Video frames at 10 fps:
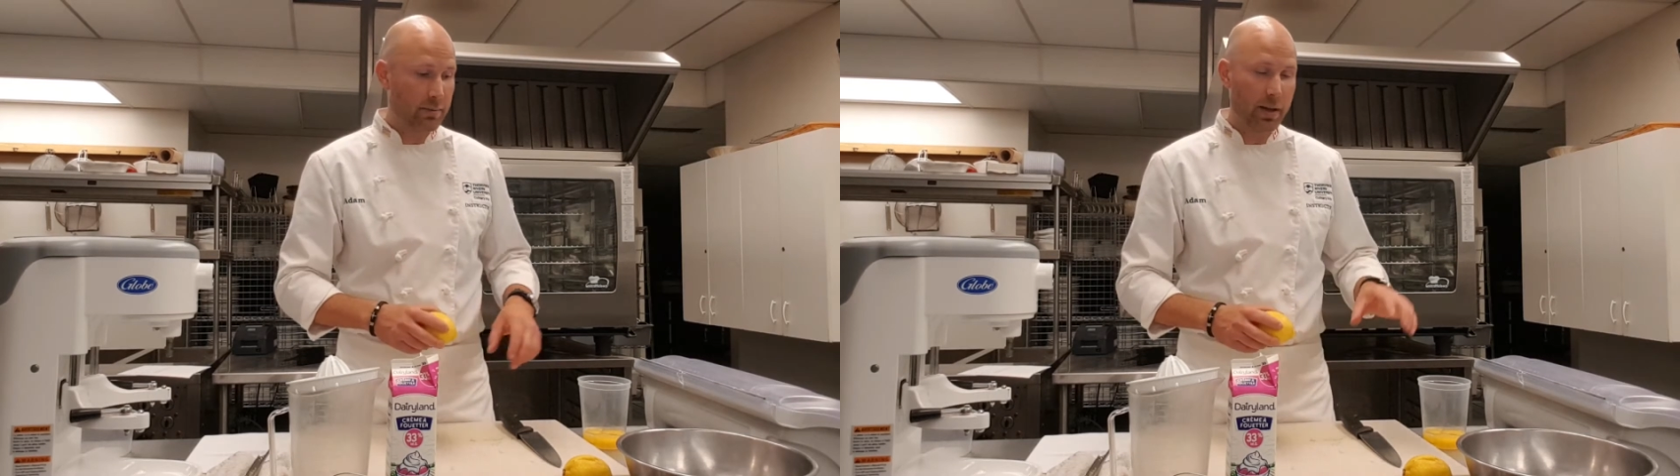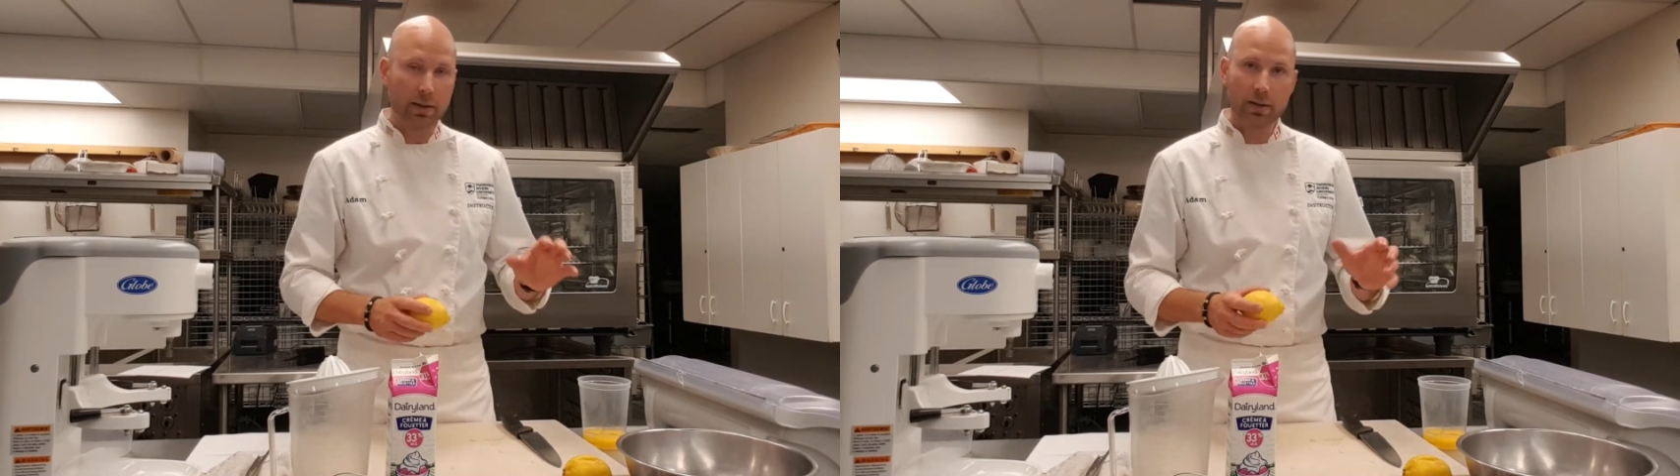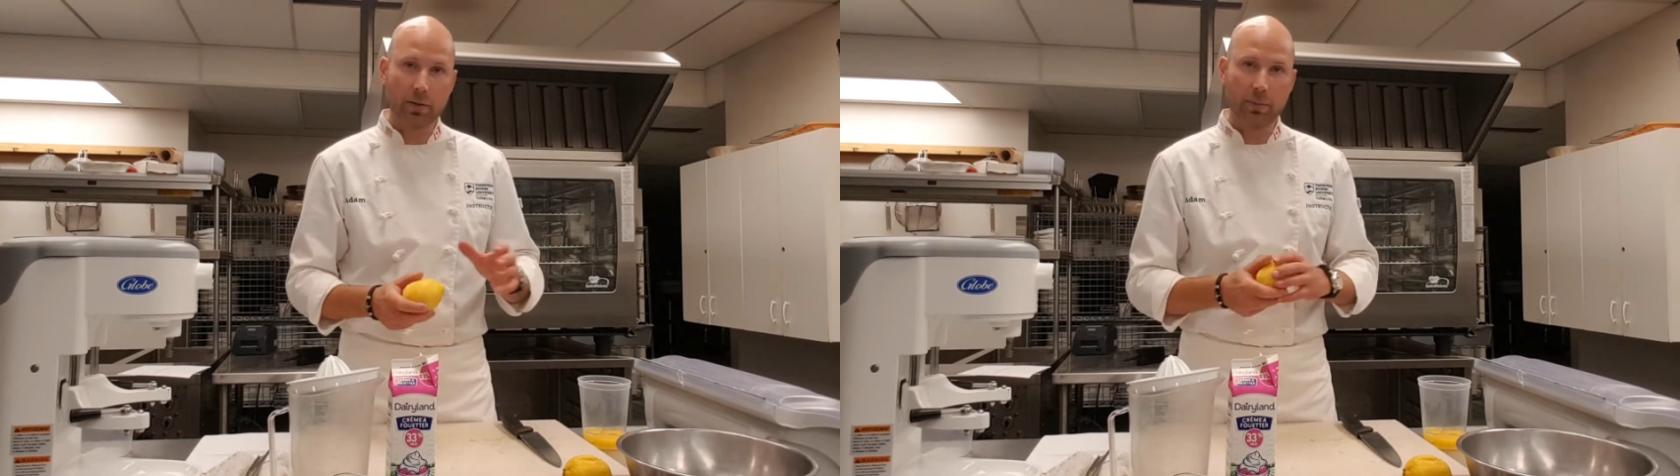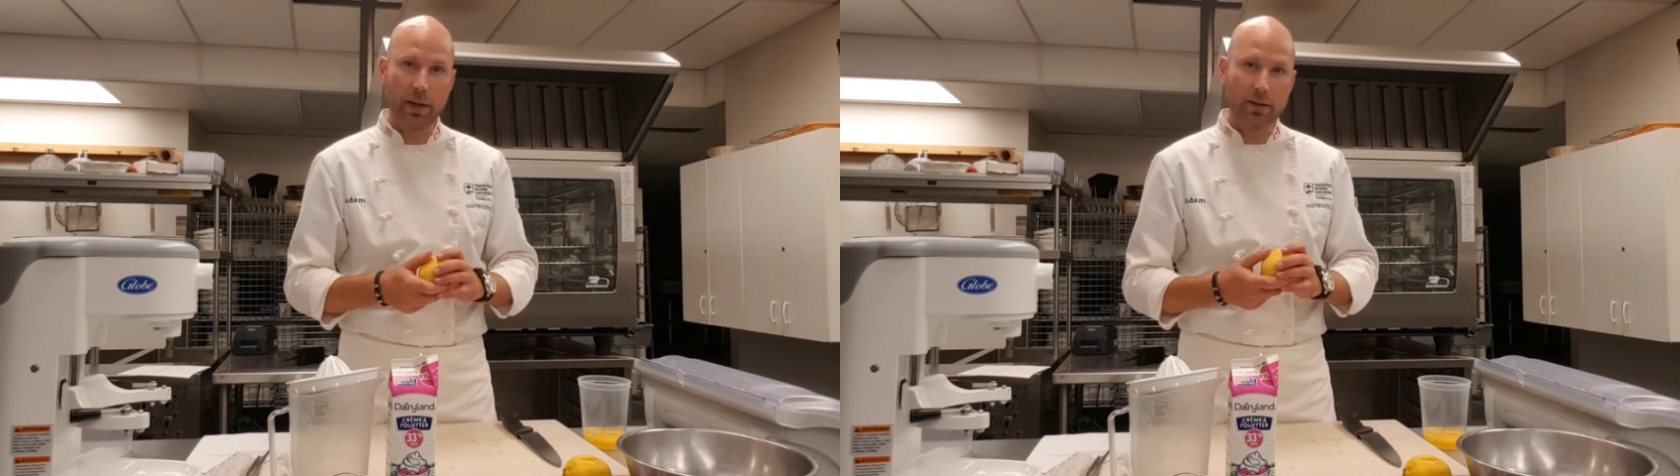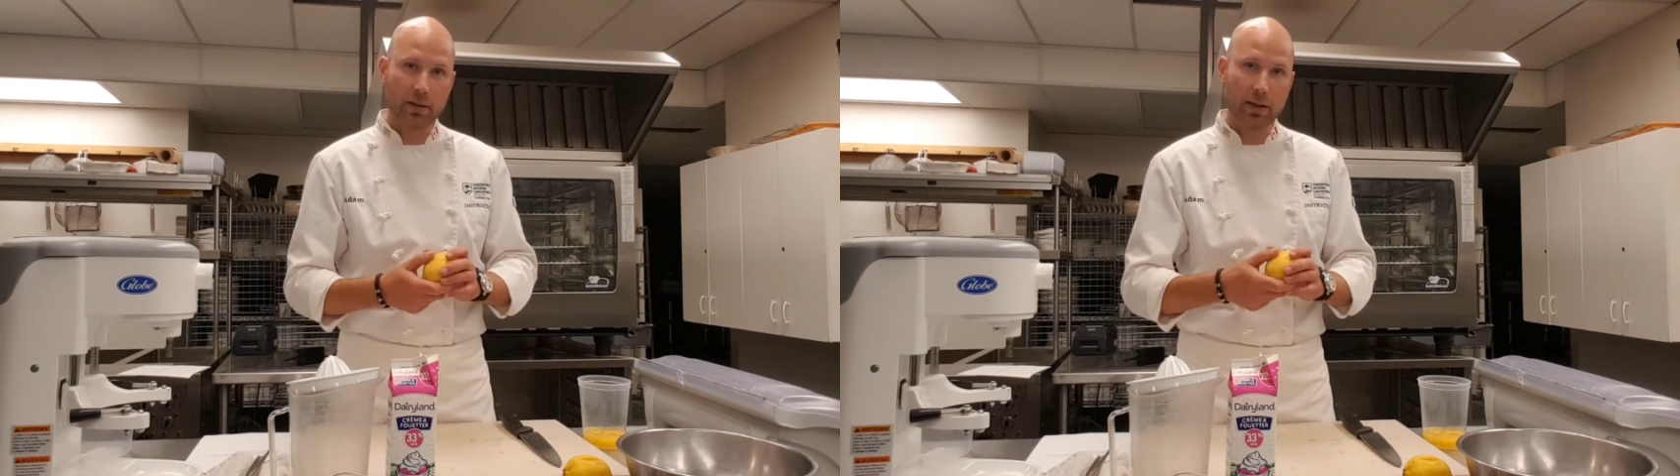we also want to
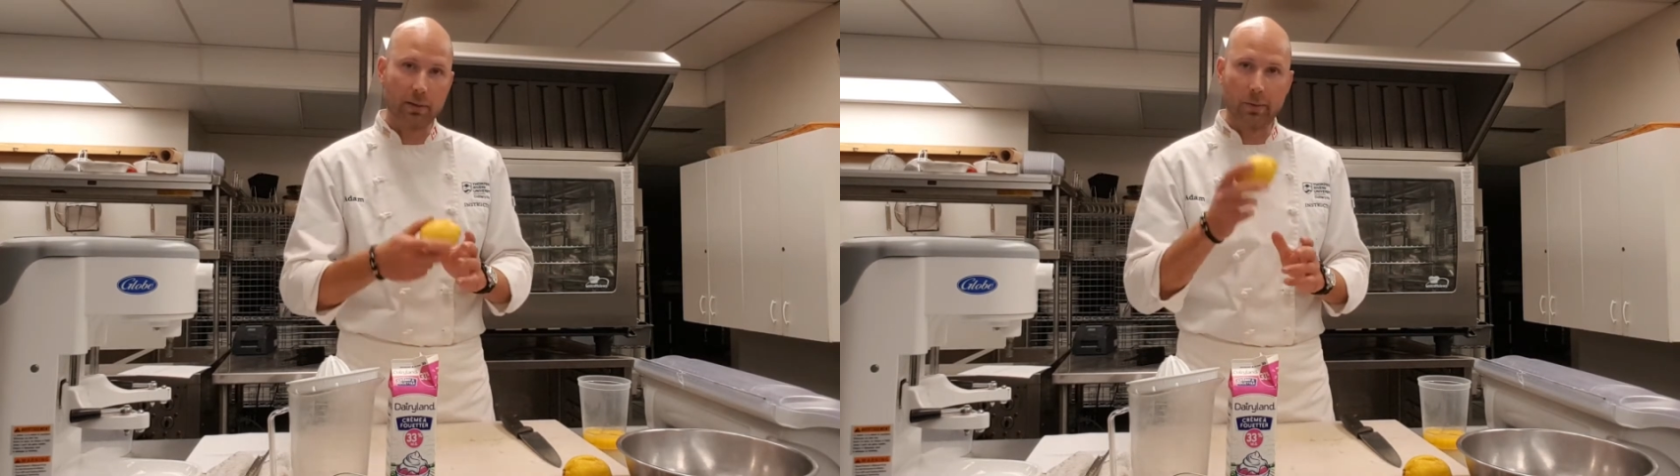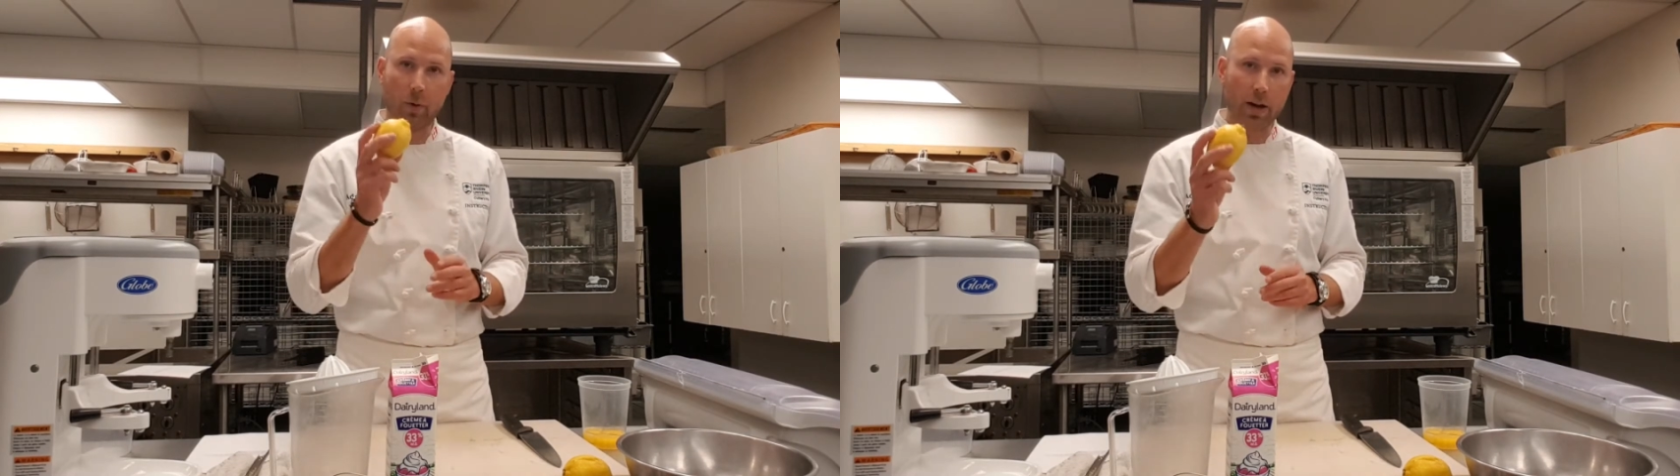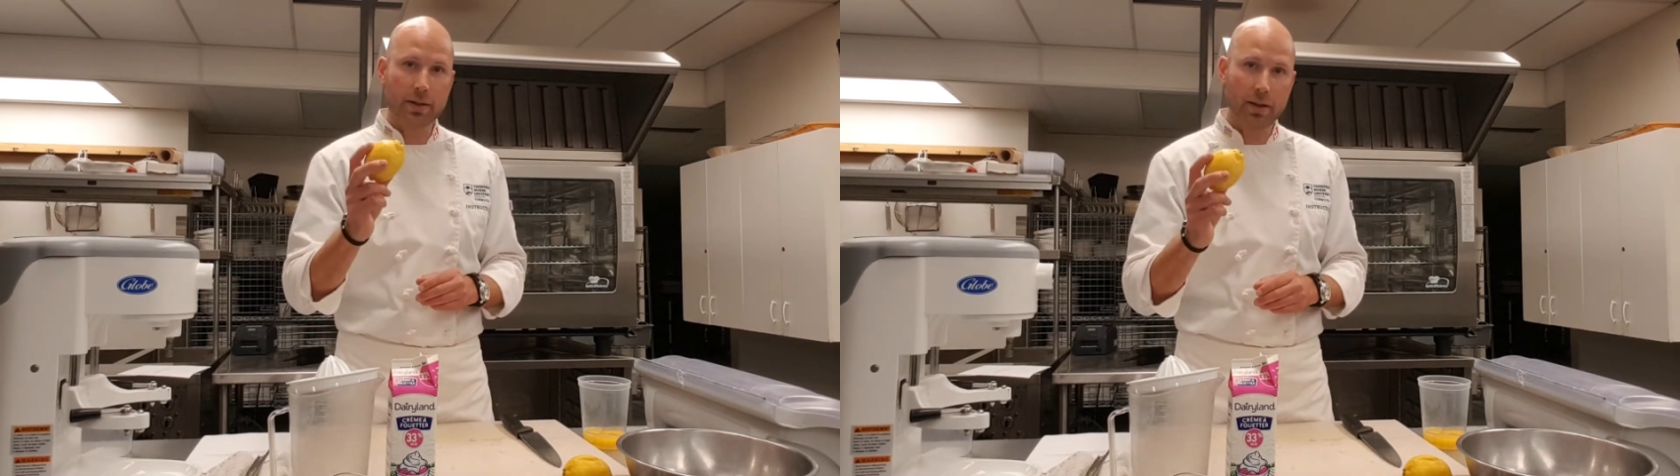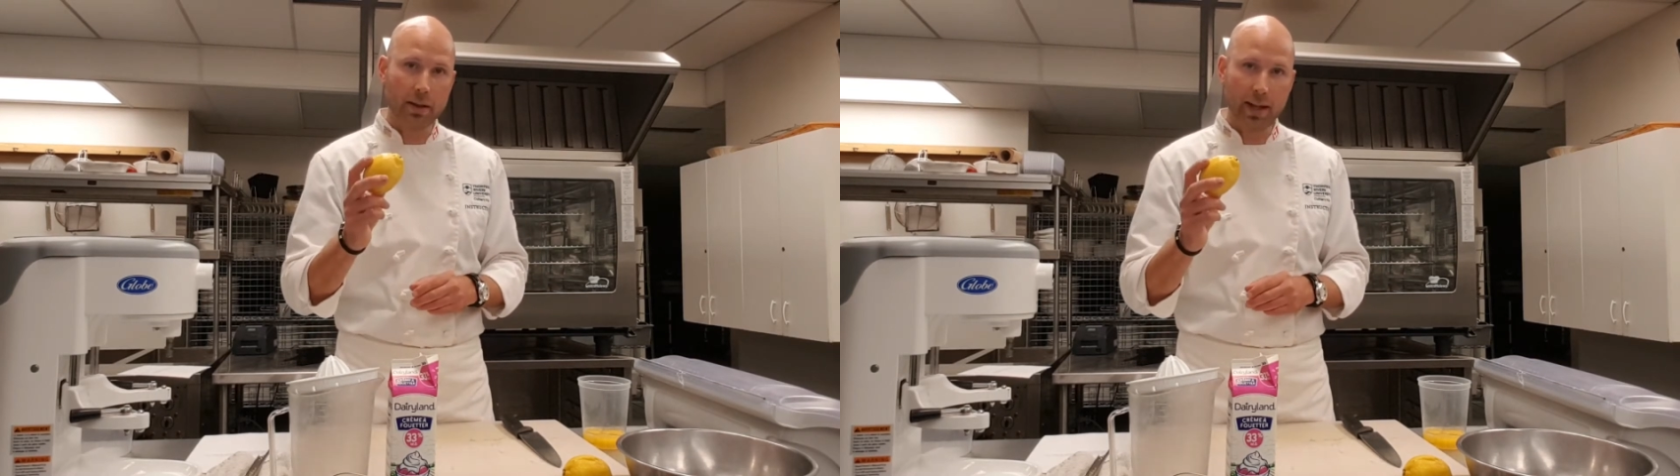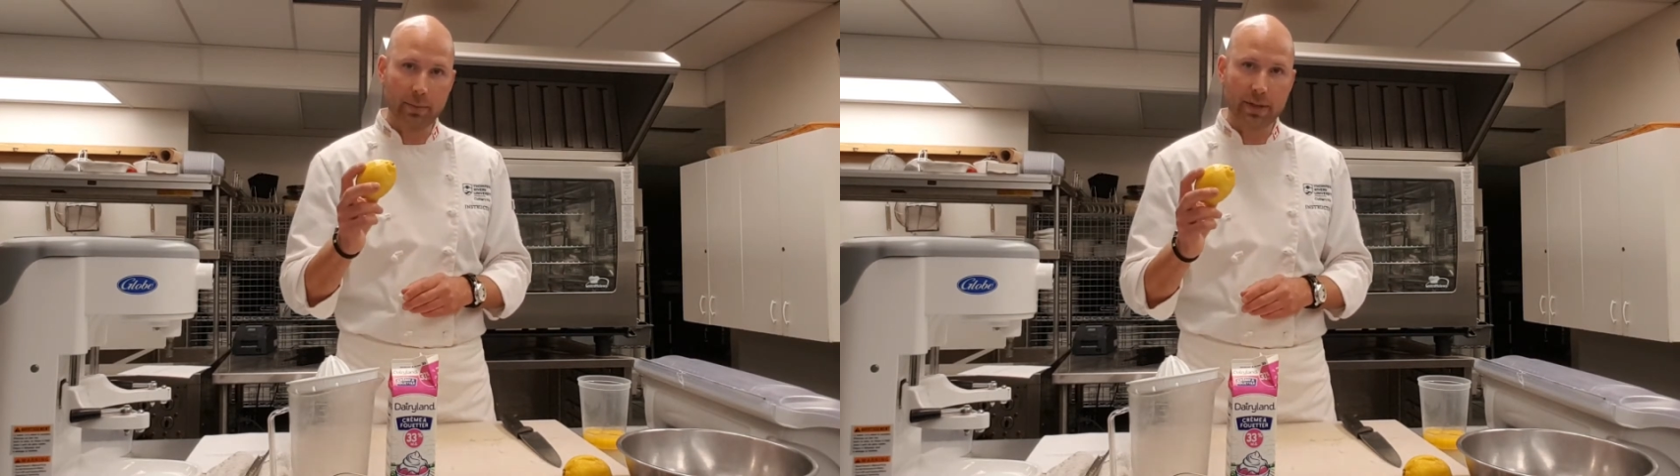make sure that we washed our
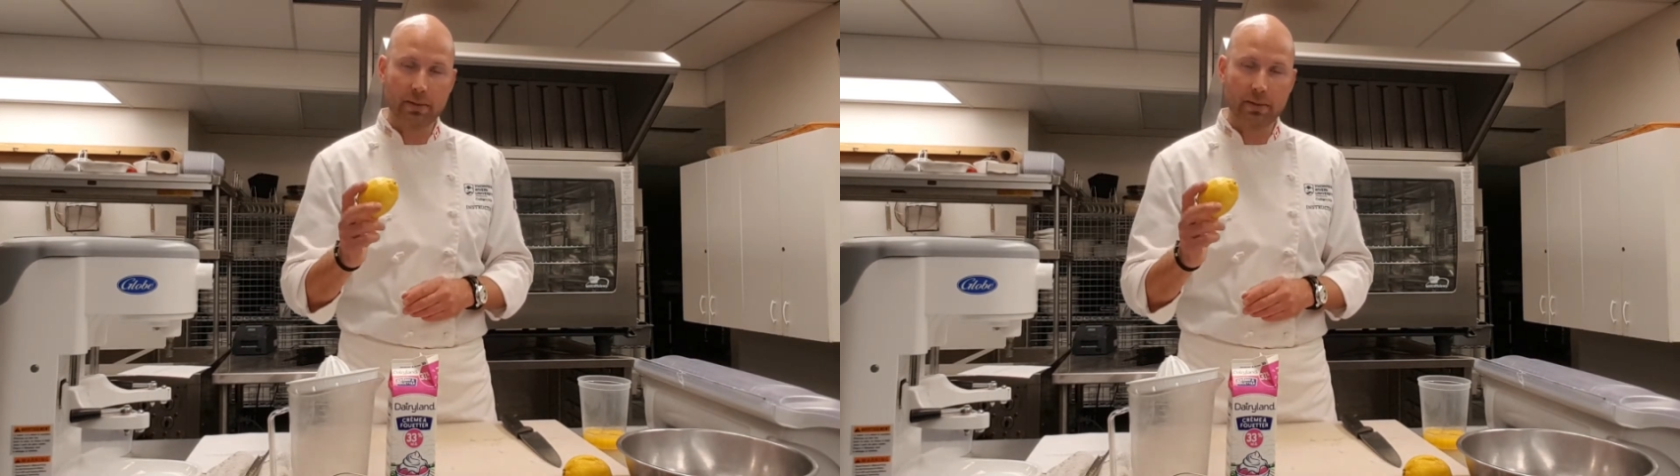lemons.